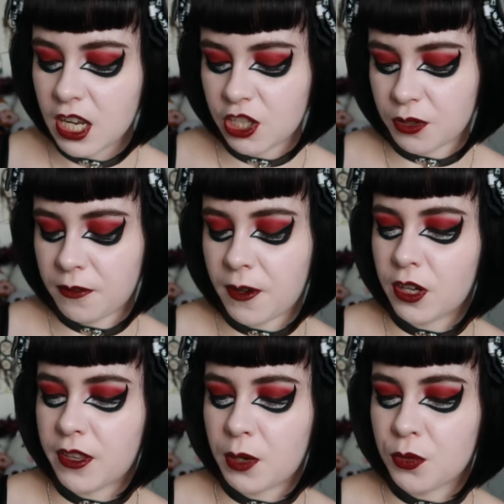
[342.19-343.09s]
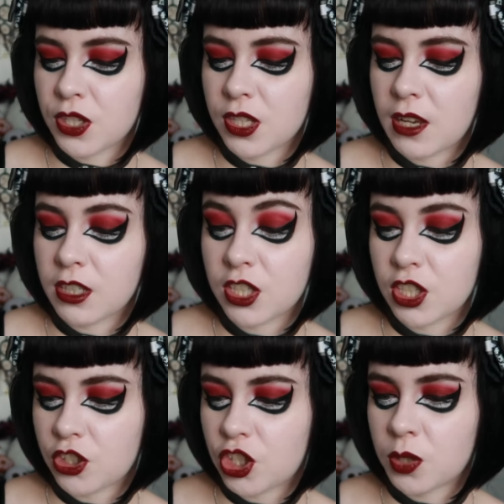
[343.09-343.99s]
So I felt like that was
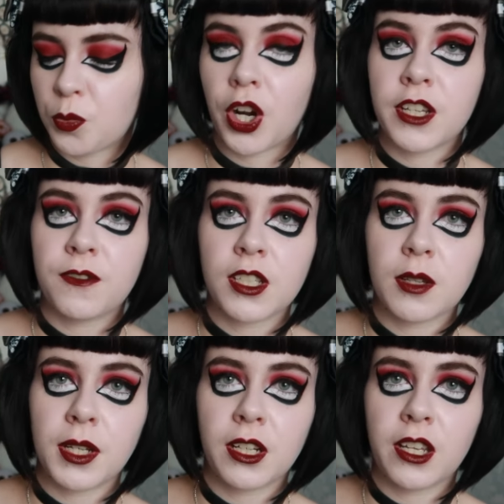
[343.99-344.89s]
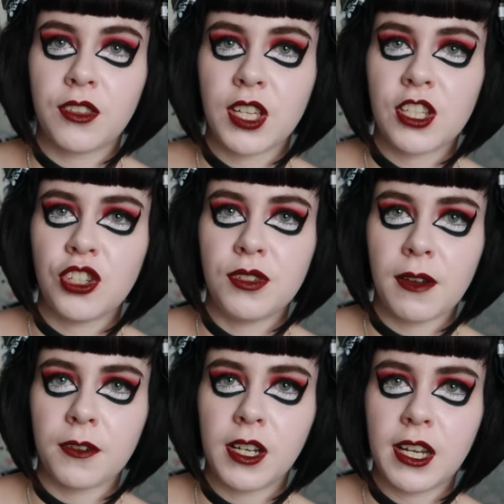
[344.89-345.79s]
such a good price for something like this. You
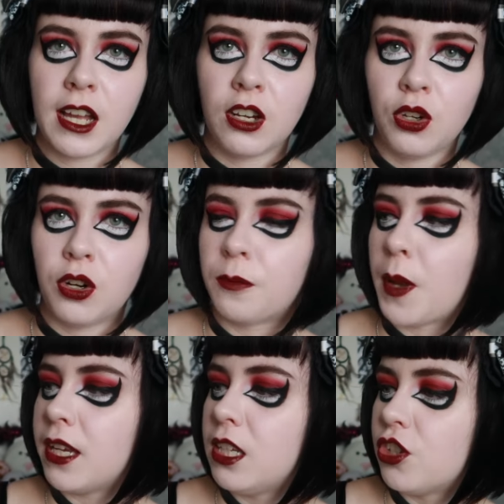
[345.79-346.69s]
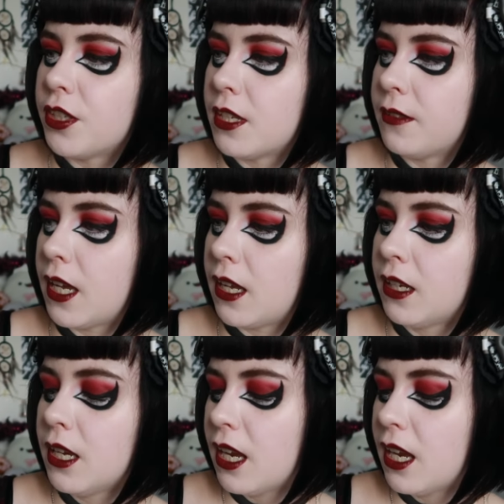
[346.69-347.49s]
definitely get a lot of pages in there.